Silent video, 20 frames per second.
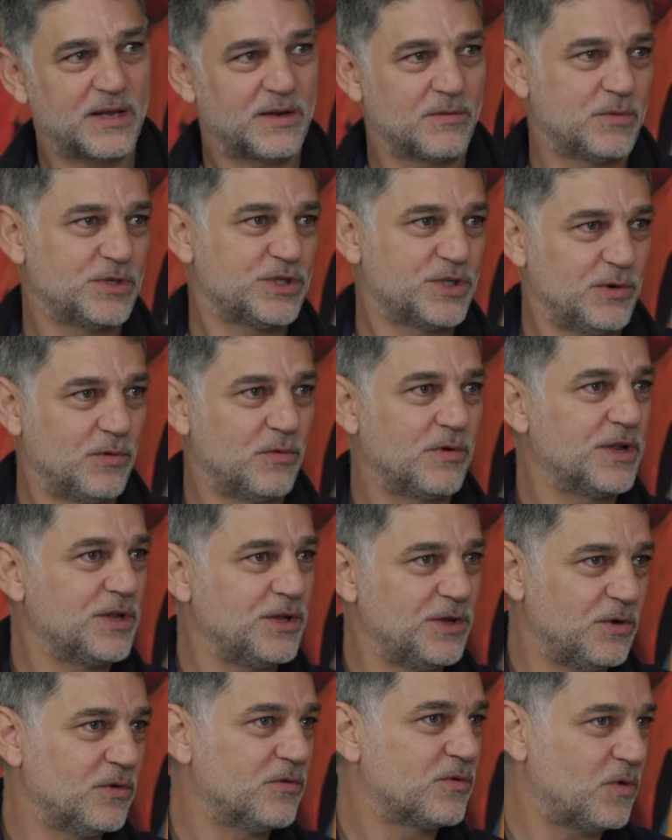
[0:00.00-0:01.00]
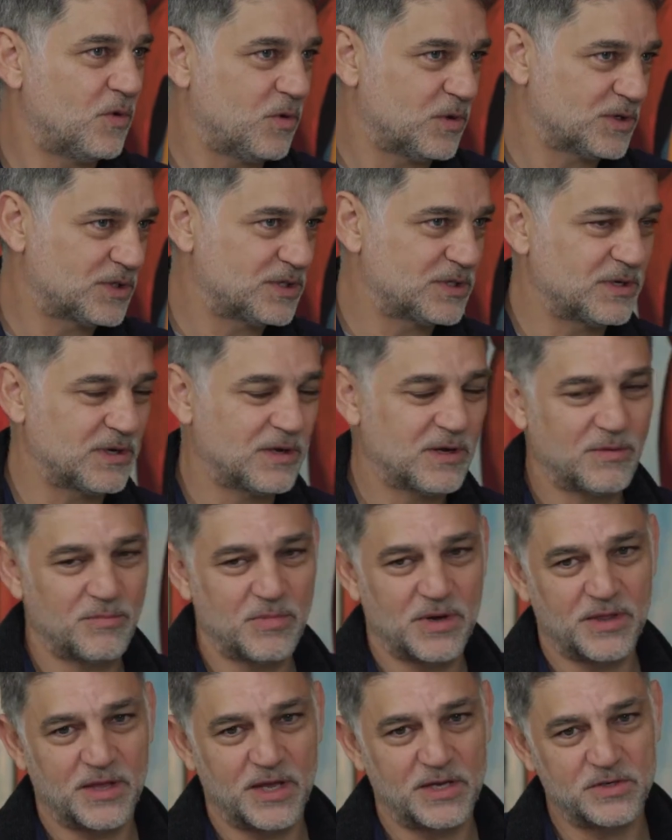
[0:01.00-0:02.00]
which he already knew, of course,
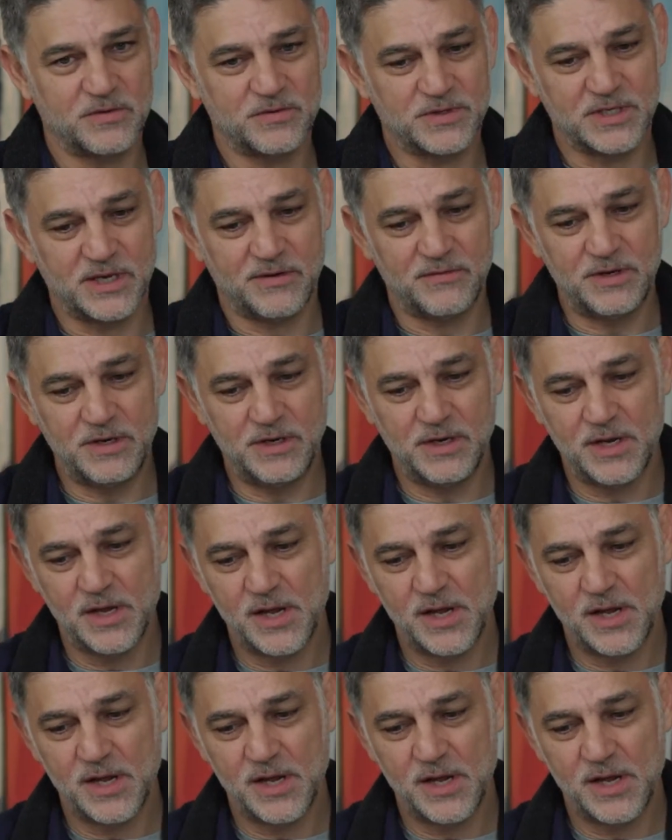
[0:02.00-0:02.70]
by the age of 7,